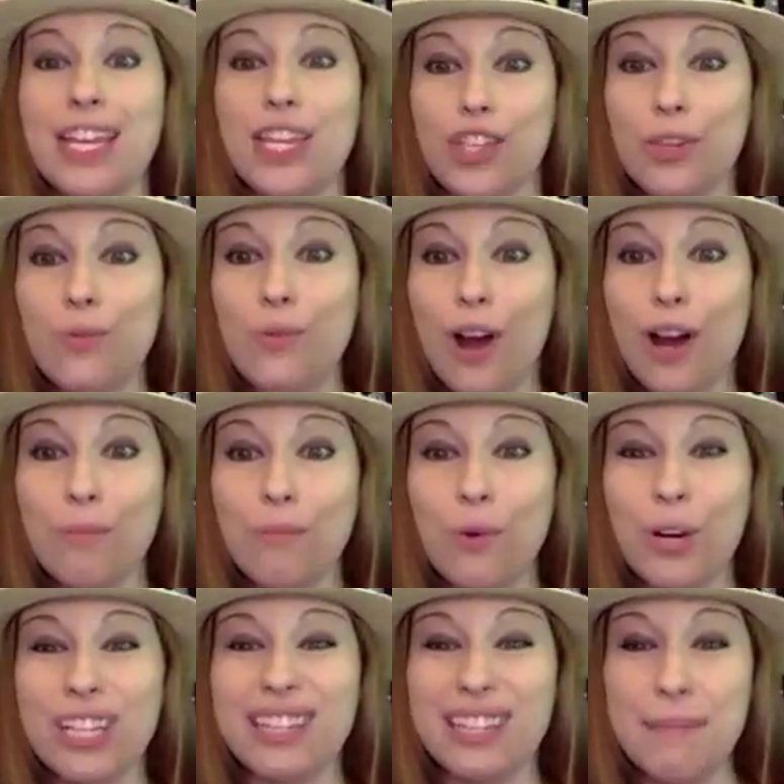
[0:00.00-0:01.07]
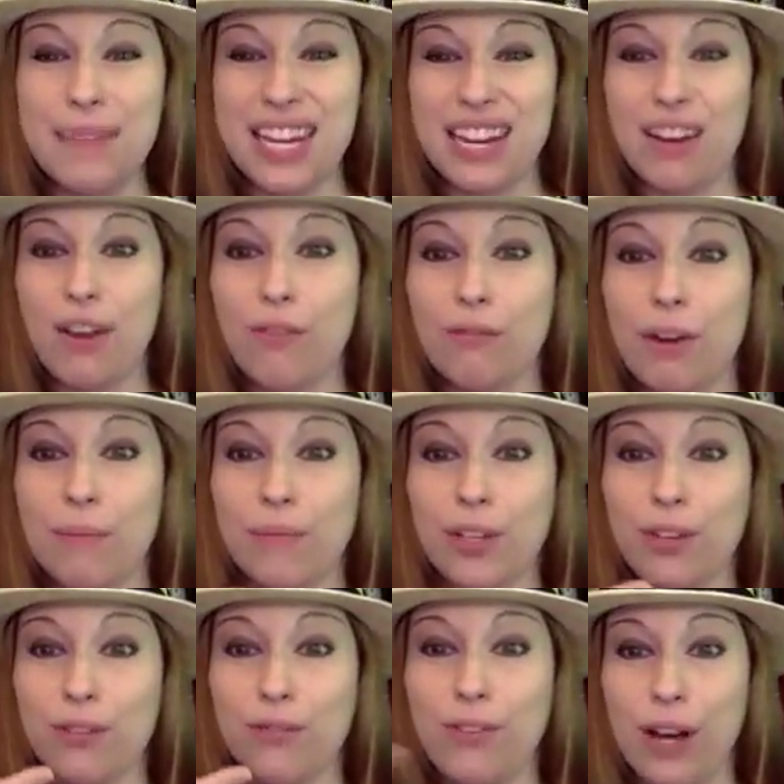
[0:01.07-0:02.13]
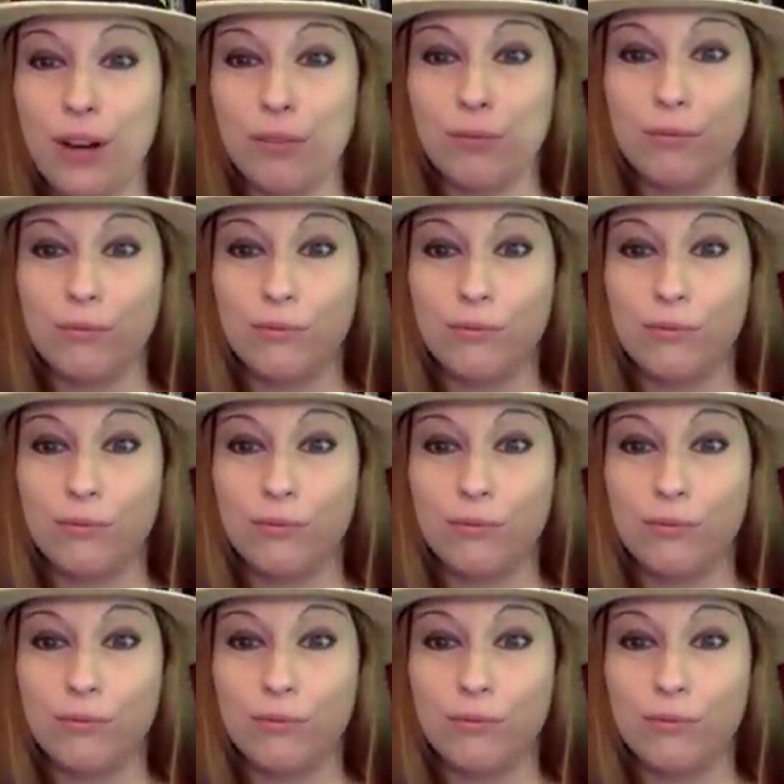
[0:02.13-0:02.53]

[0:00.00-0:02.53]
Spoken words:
You are more limited from your phone.